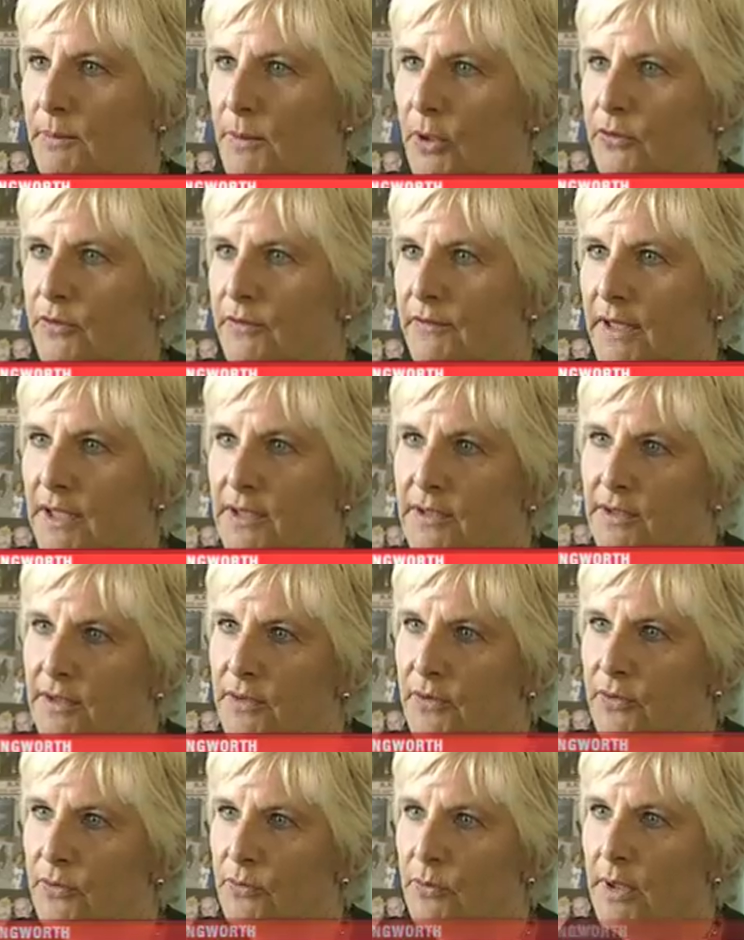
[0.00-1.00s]
motivating
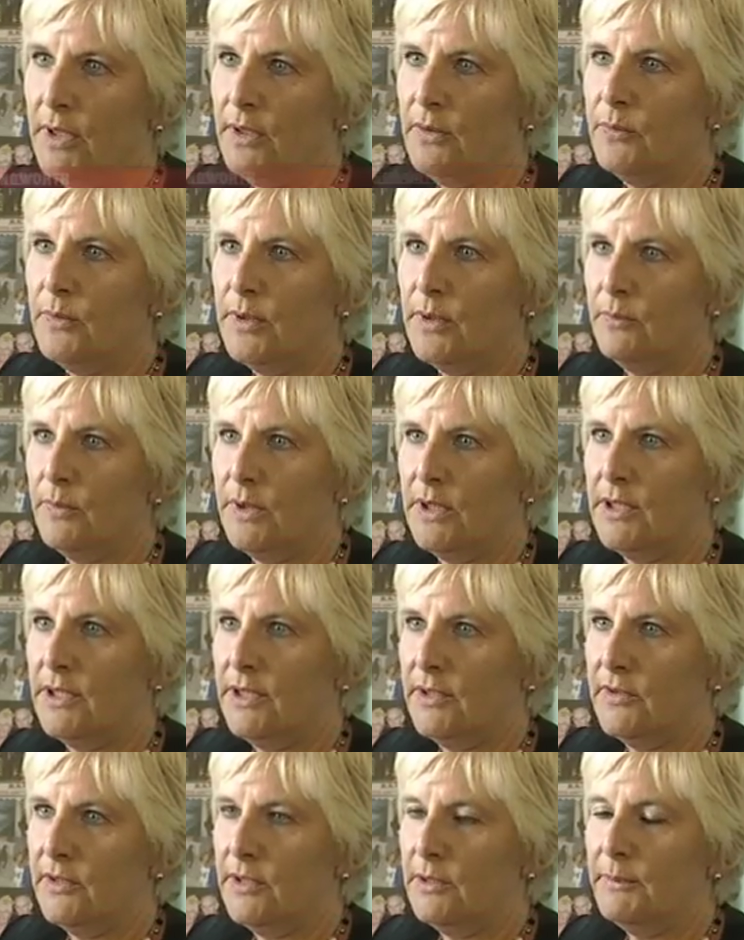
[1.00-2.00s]
us as well when we
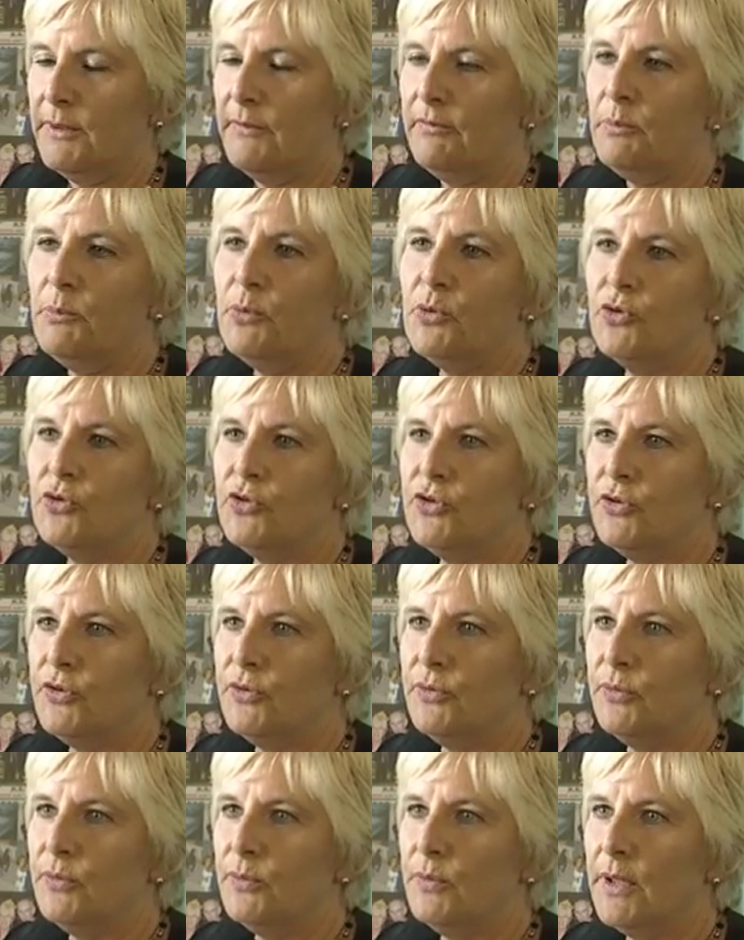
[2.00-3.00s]
need a little bit of a push
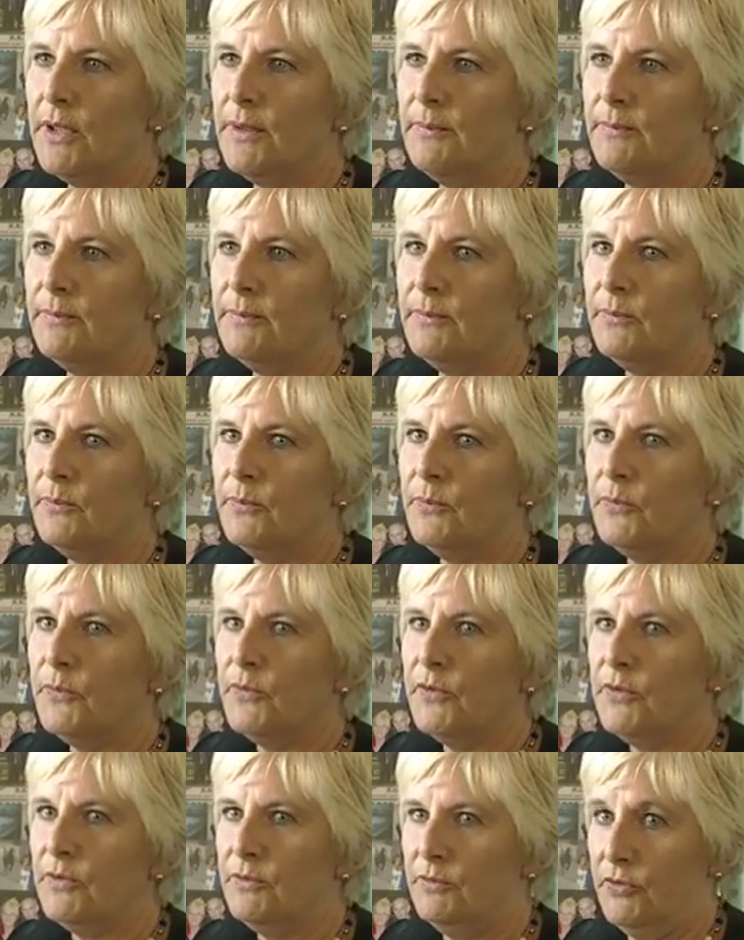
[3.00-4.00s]

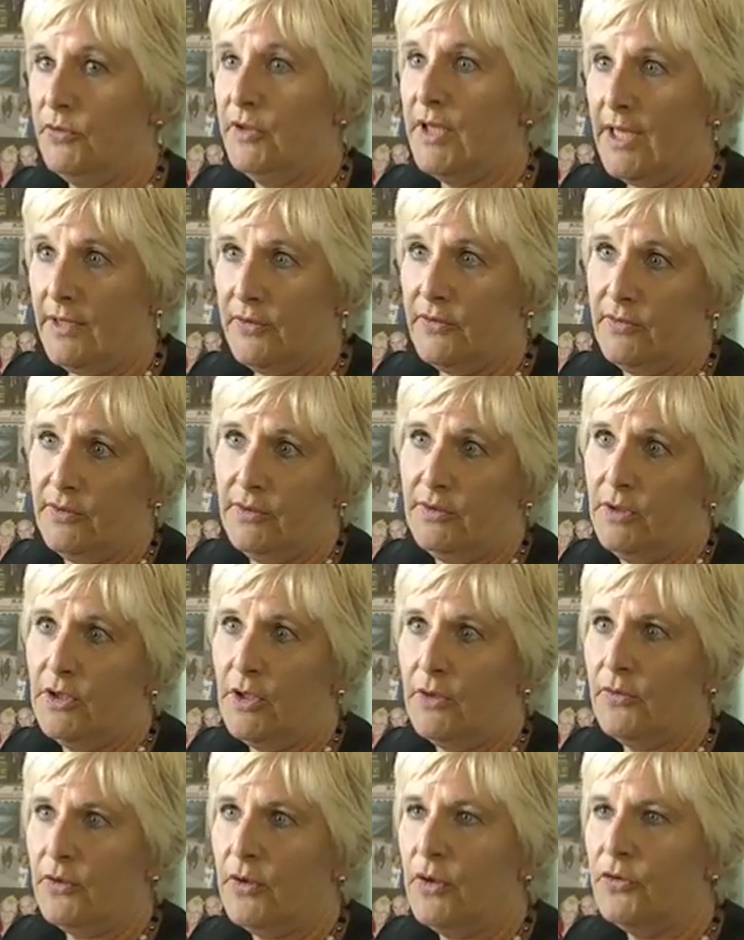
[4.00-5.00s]
to get
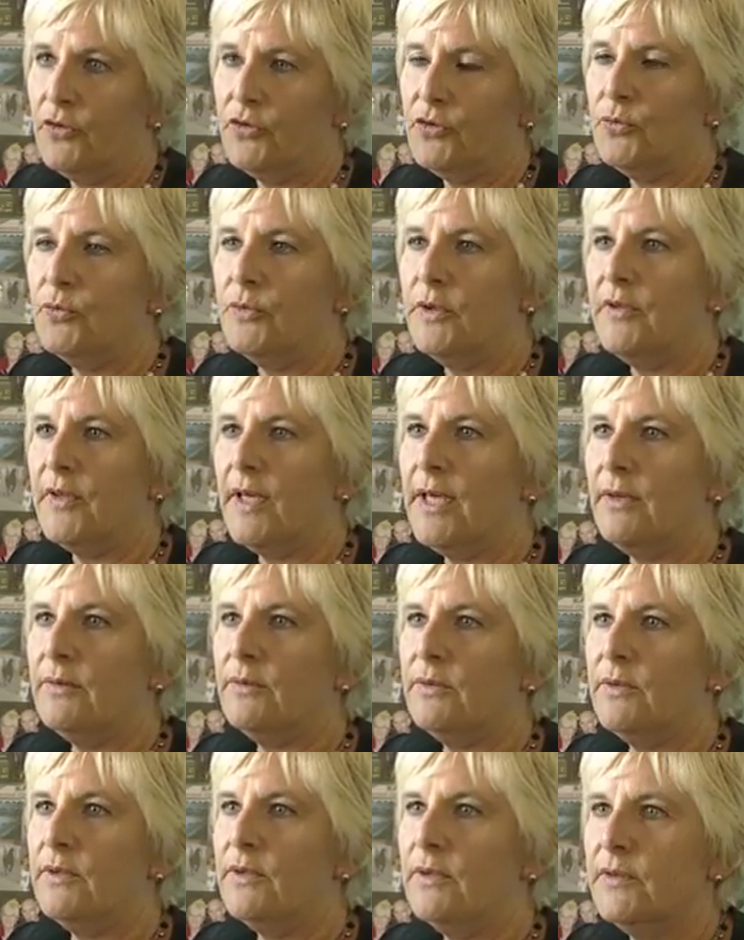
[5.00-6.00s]
our stories out
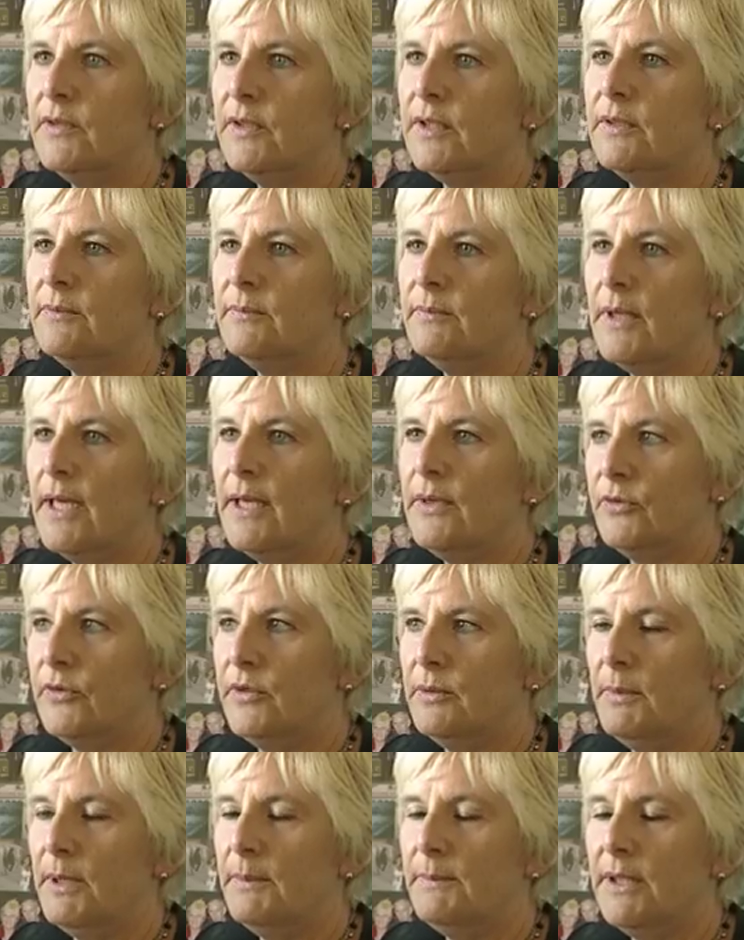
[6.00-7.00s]
and out to
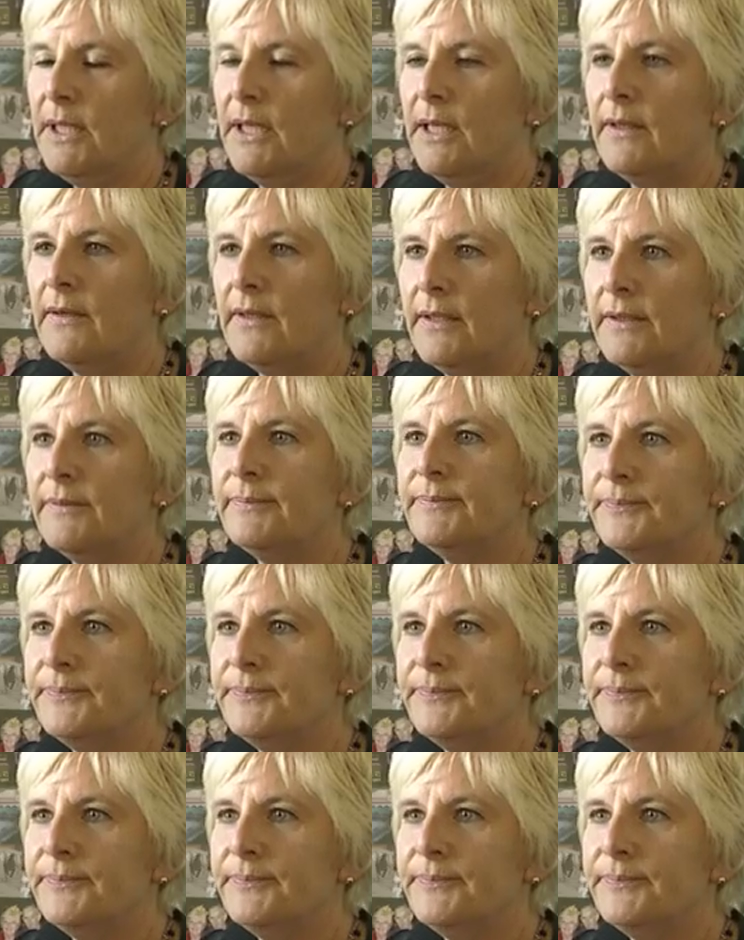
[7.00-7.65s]
the public out there.